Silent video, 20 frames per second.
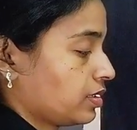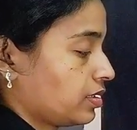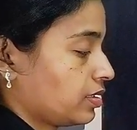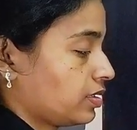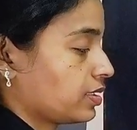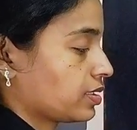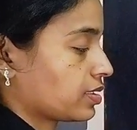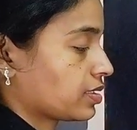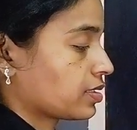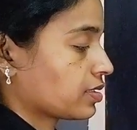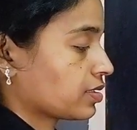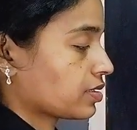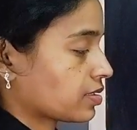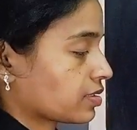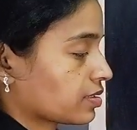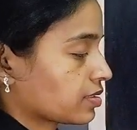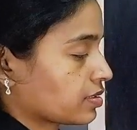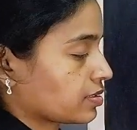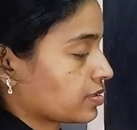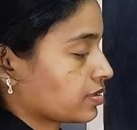This
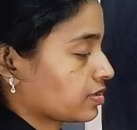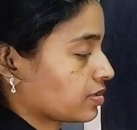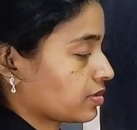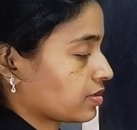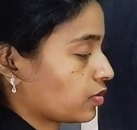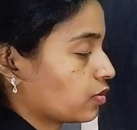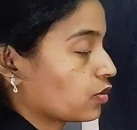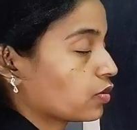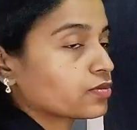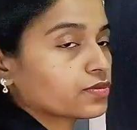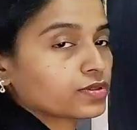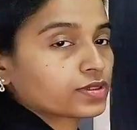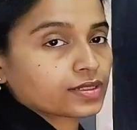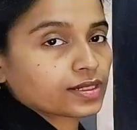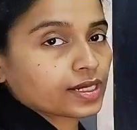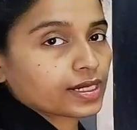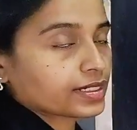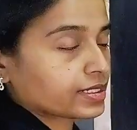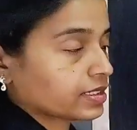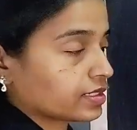is over,
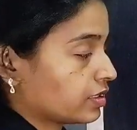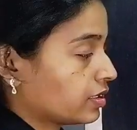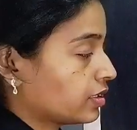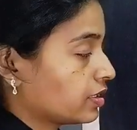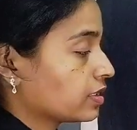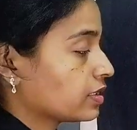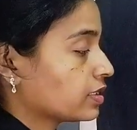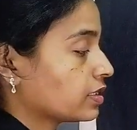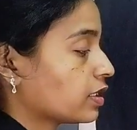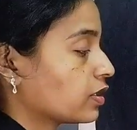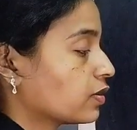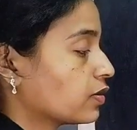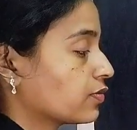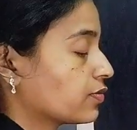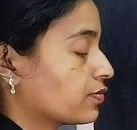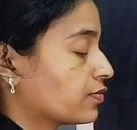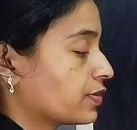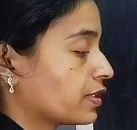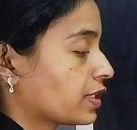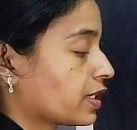right?
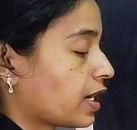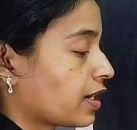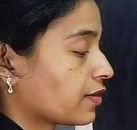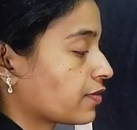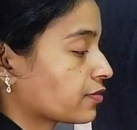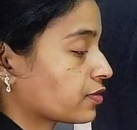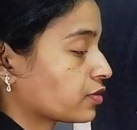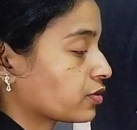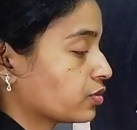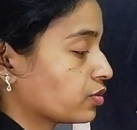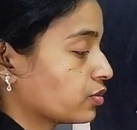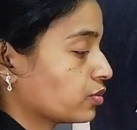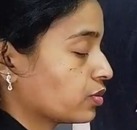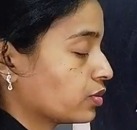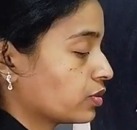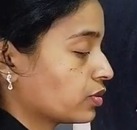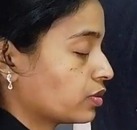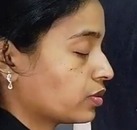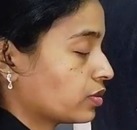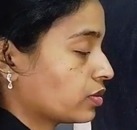Now we have to
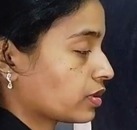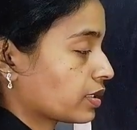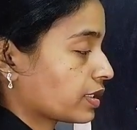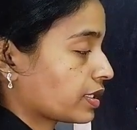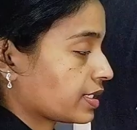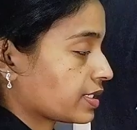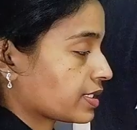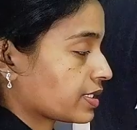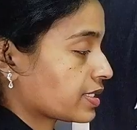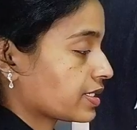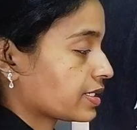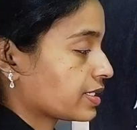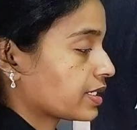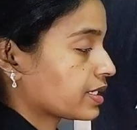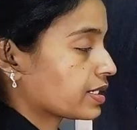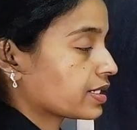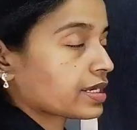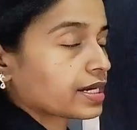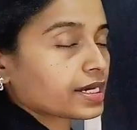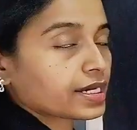
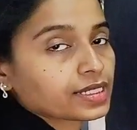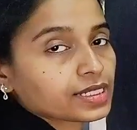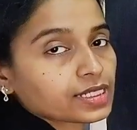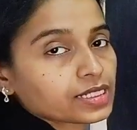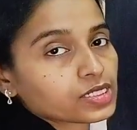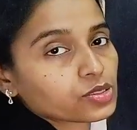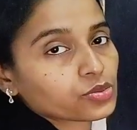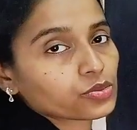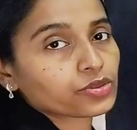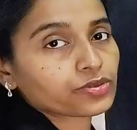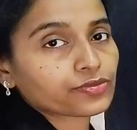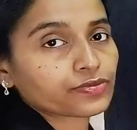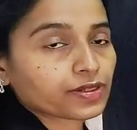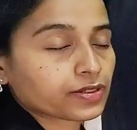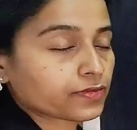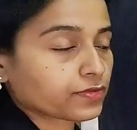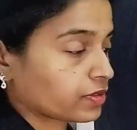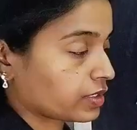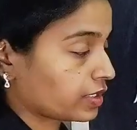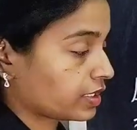consider 9 and
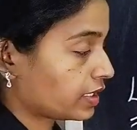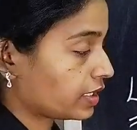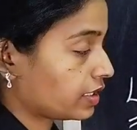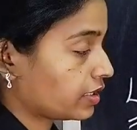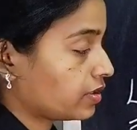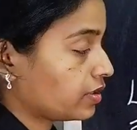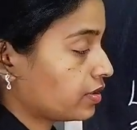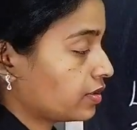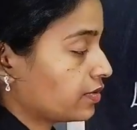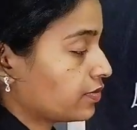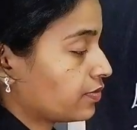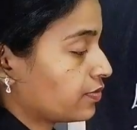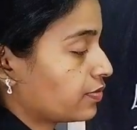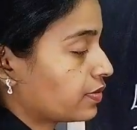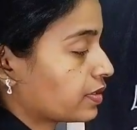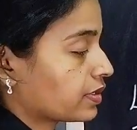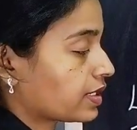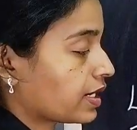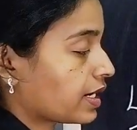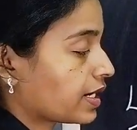25 only.
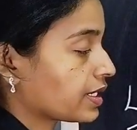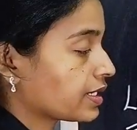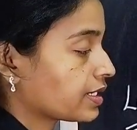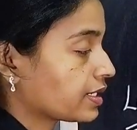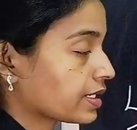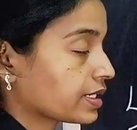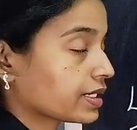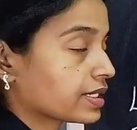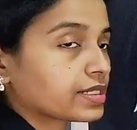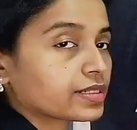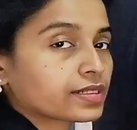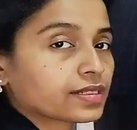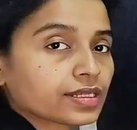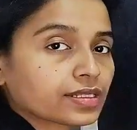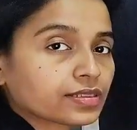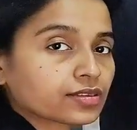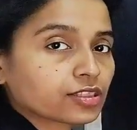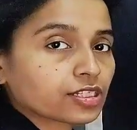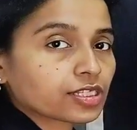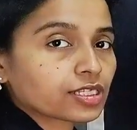For 9 I can
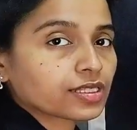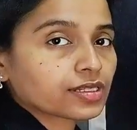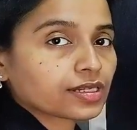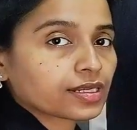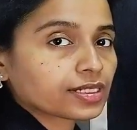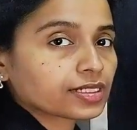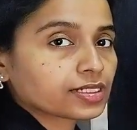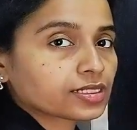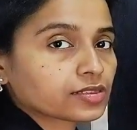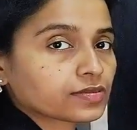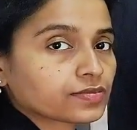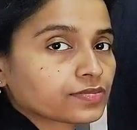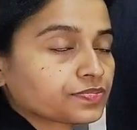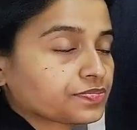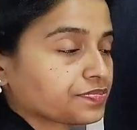take 3, right?